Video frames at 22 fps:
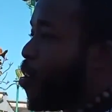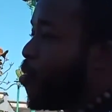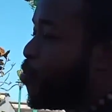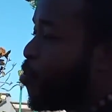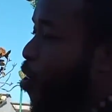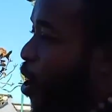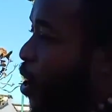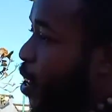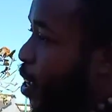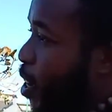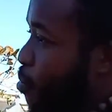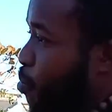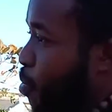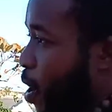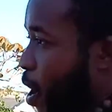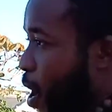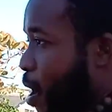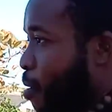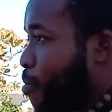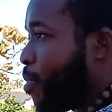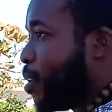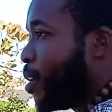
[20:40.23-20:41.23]
father Abraham.
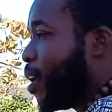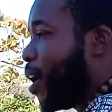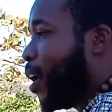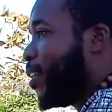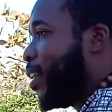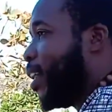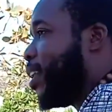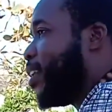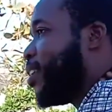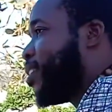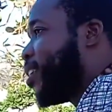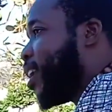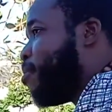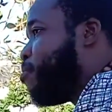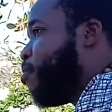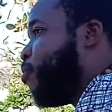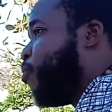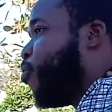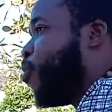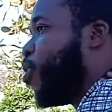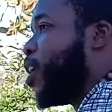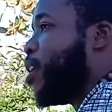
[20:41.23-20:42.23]
Abraham yeah, and then he said
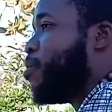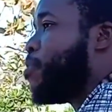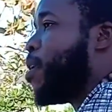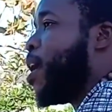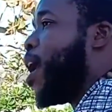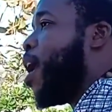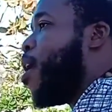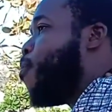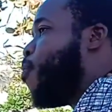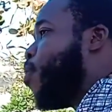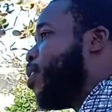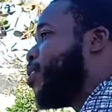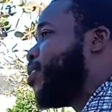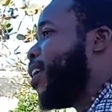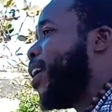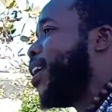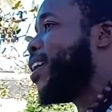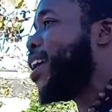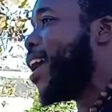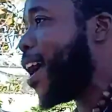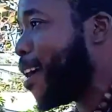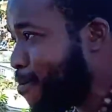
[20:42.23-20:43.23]
before Abraham was I
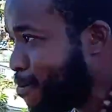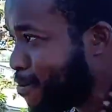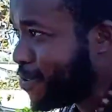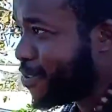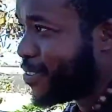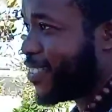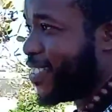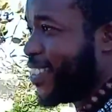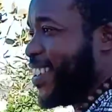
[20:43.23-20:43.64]
am. Yeah. I